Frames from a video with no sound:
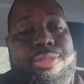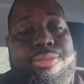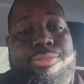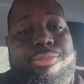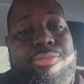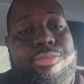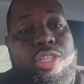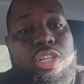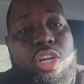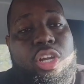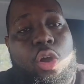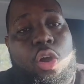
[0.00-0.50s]

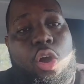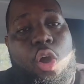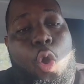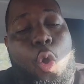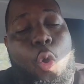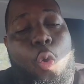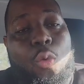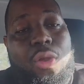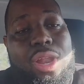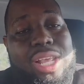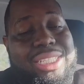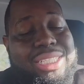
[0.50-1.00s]
you know, a
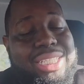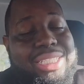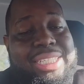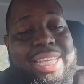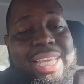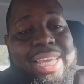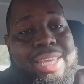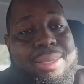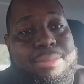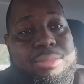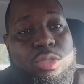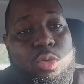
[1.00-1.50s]
whole list of
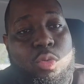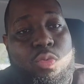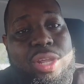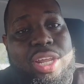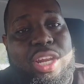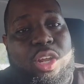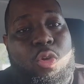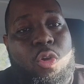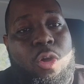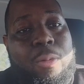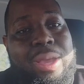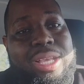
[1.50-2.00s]
teams who need
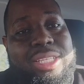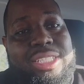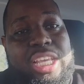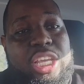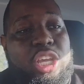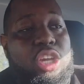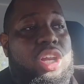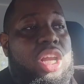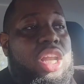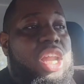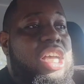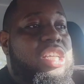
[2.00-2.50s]
a quarterback. Say
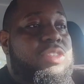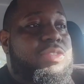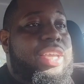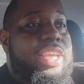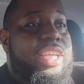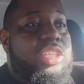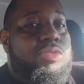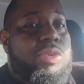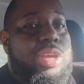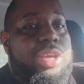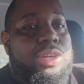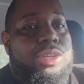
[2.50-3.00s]
you're the Las
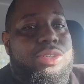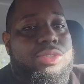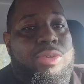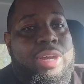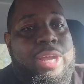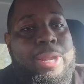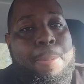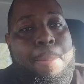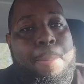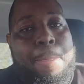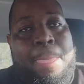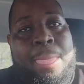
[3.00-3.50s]
Vegas Raiders,
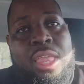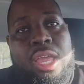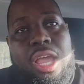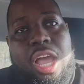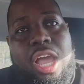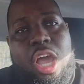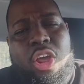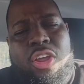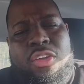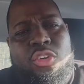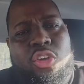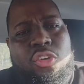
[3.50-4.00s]
right? I
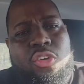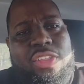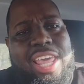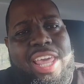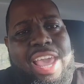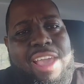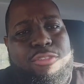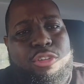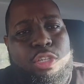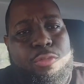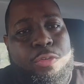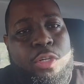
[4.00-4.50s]
don't even know if they
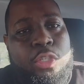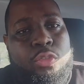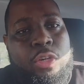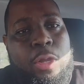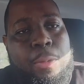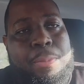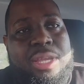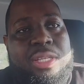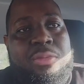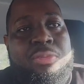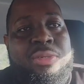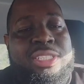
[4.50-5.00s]
have 2 first-round
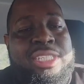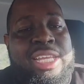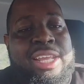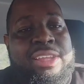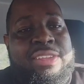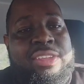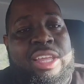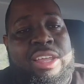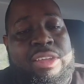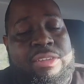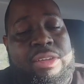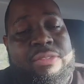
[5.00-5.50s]
picks, but say
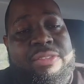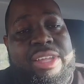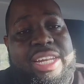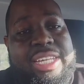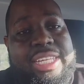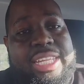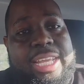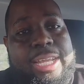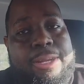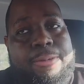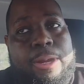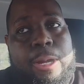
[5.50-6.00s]
if they
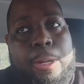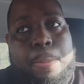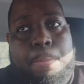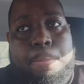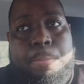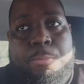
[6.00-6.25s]
did, right?